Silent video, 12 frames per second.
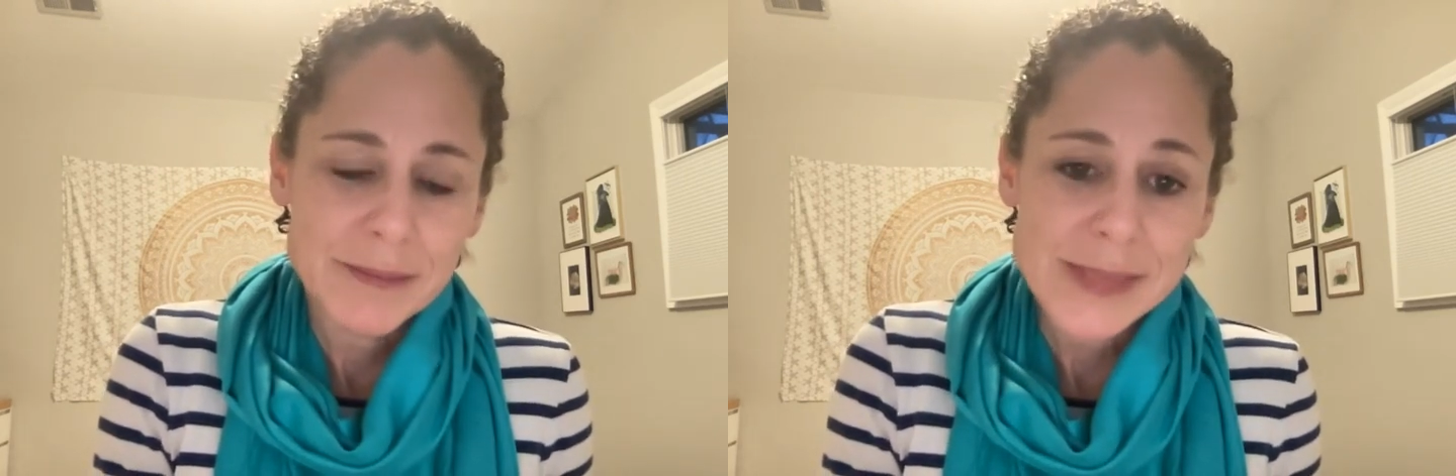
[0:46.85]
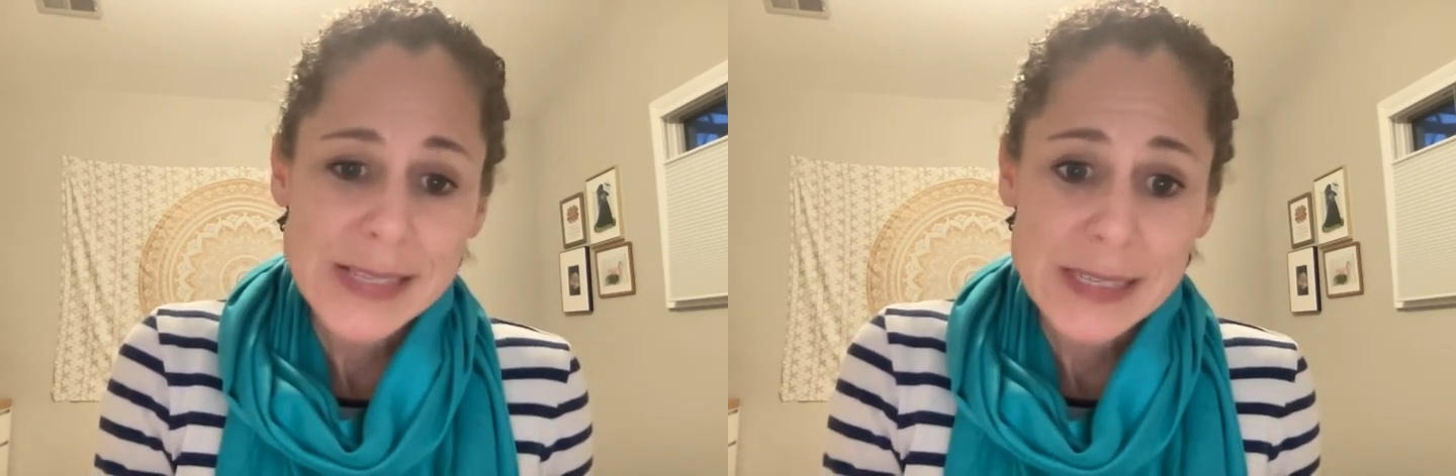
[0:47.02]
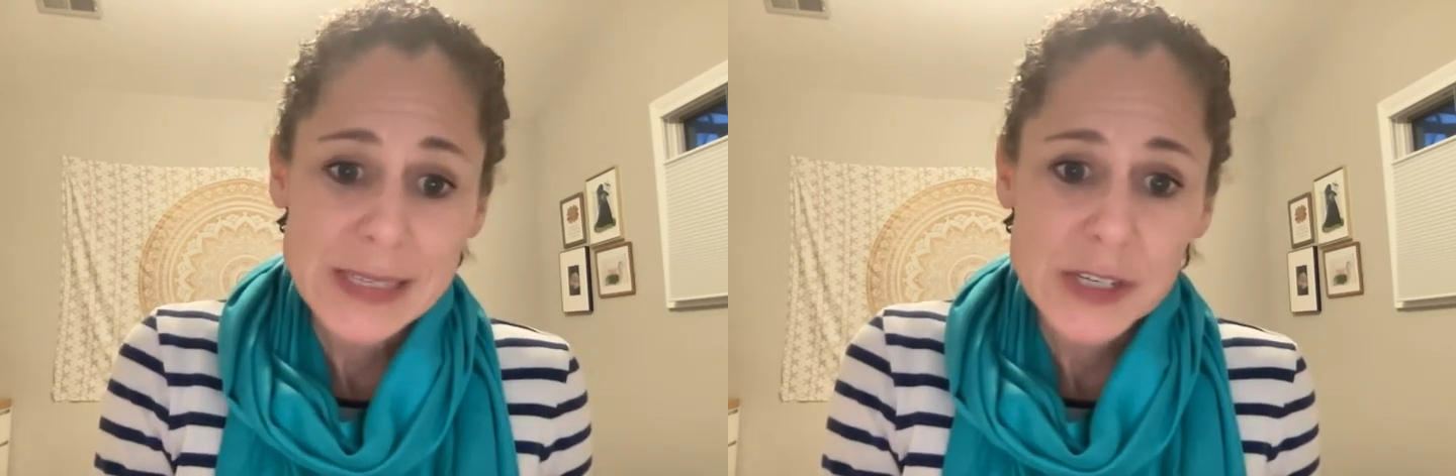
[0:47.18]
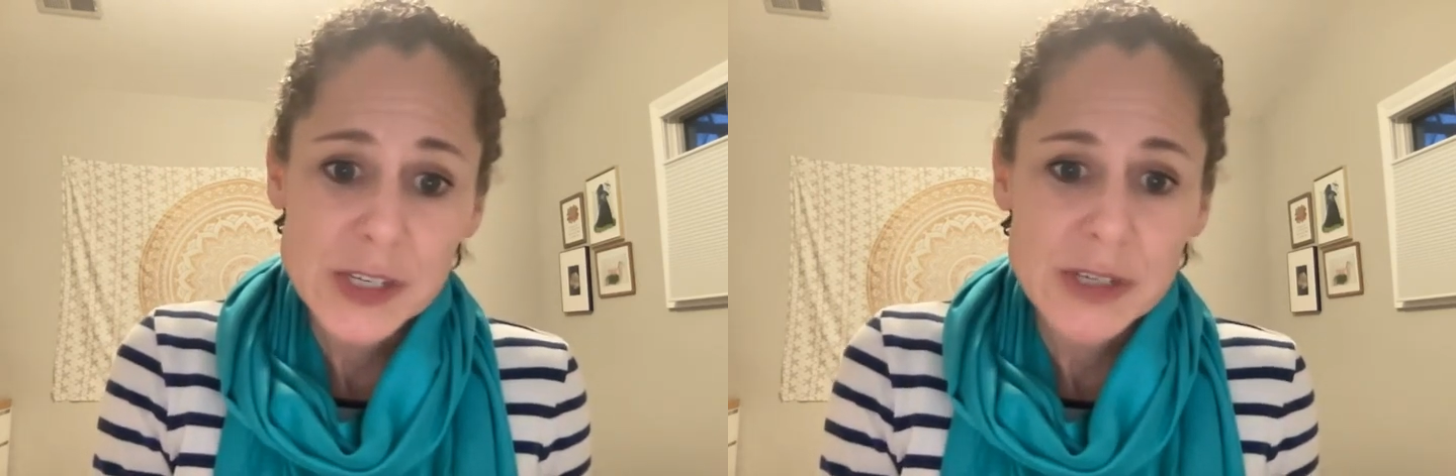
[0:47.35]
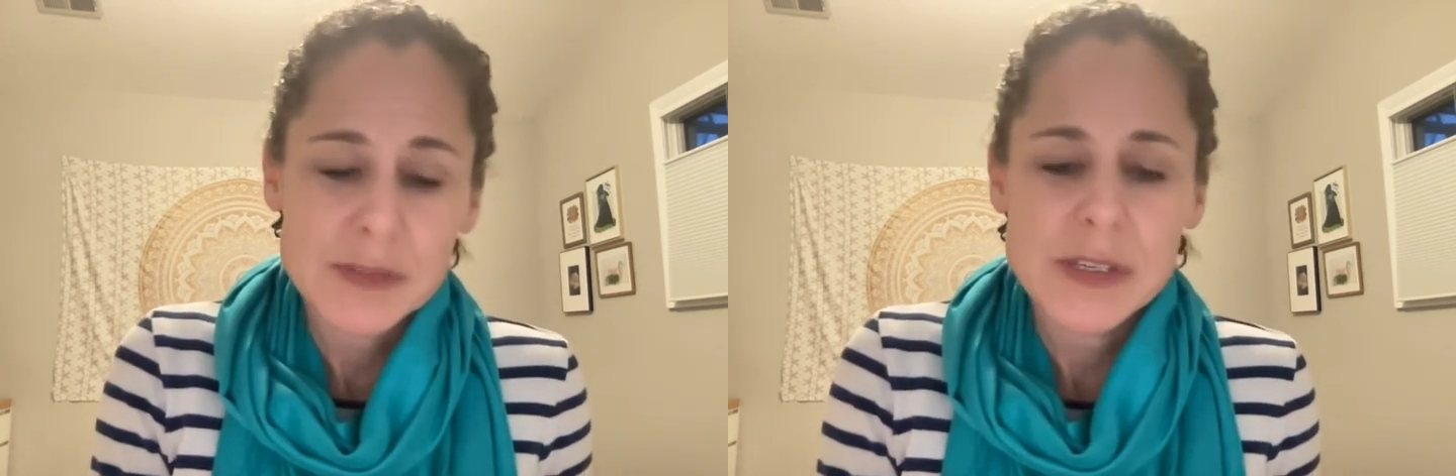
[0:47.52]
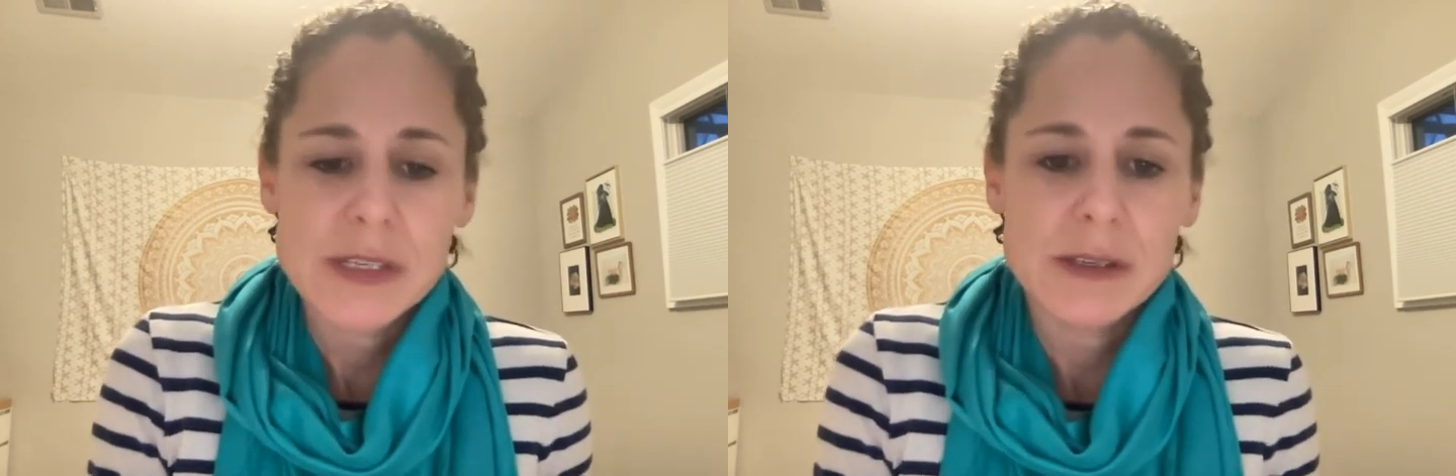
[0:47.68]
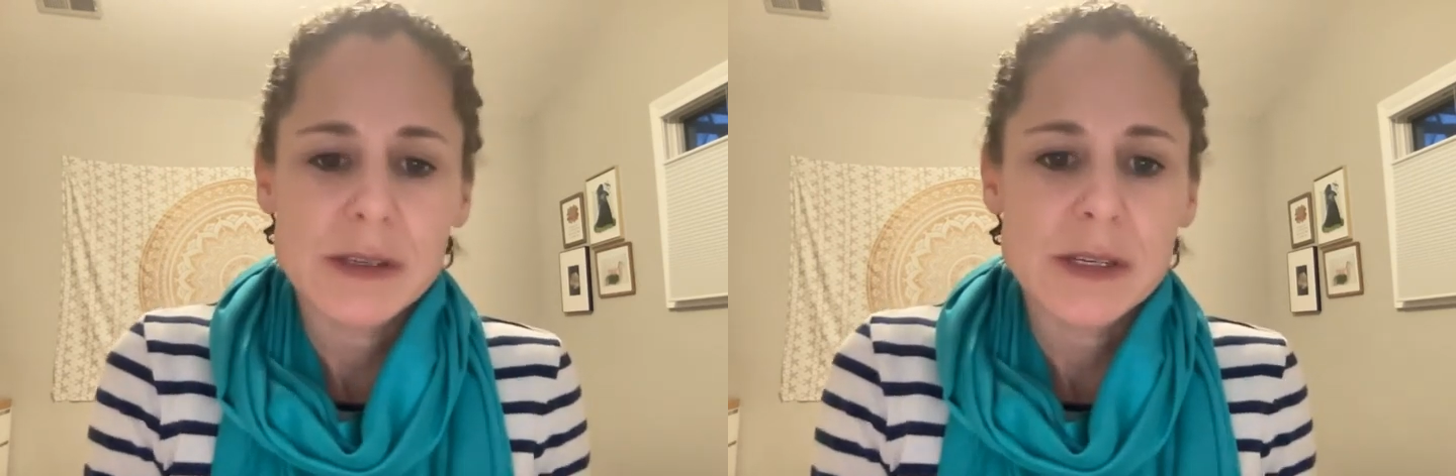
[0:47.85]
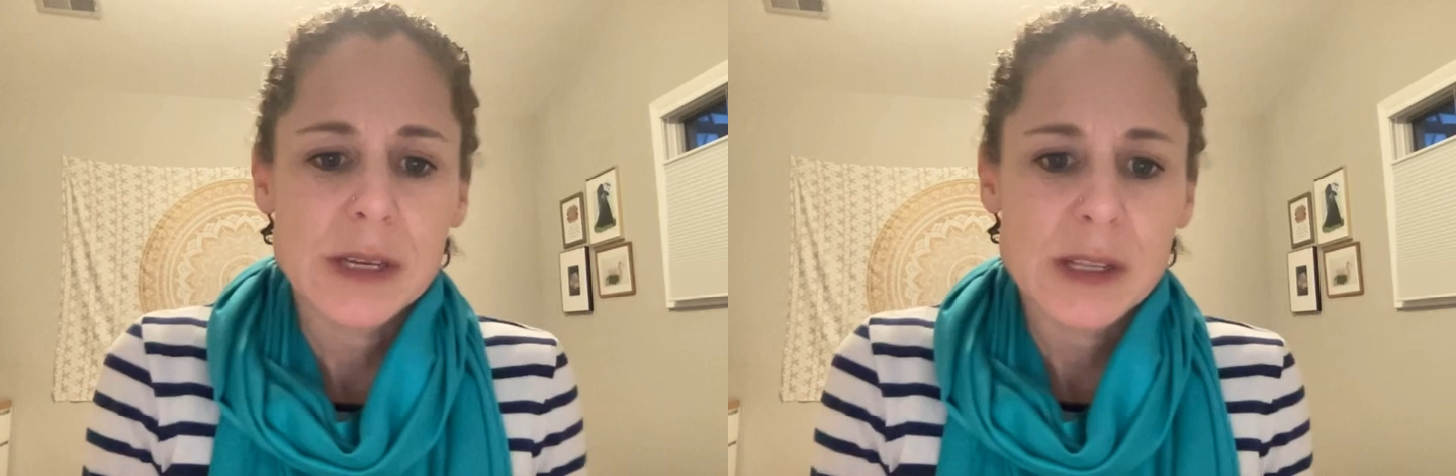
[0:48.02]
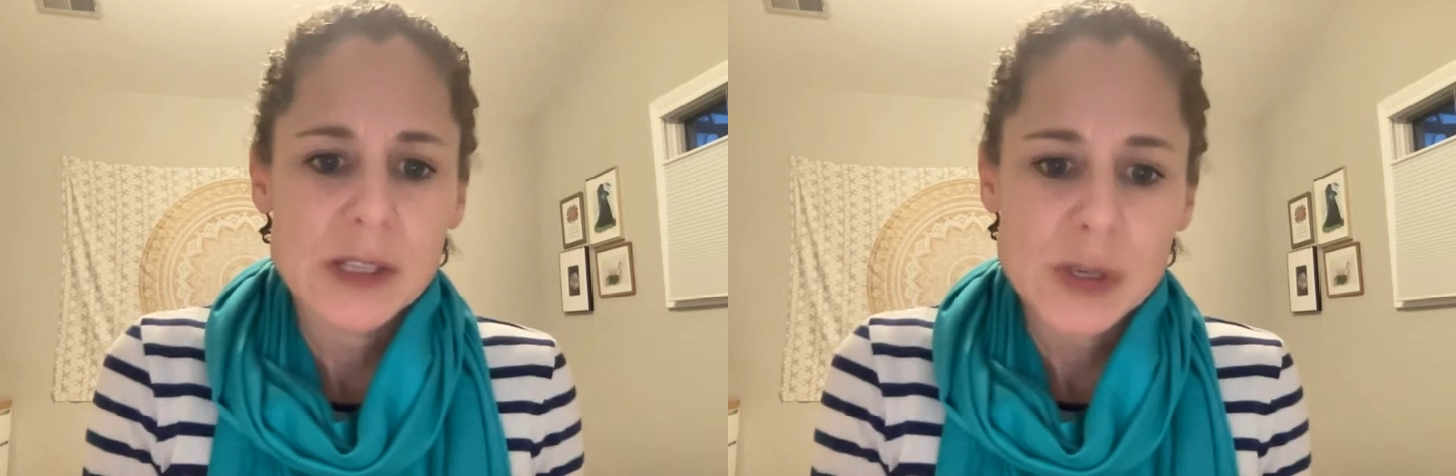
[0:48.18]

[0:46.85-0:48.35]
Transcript: teach and facilitate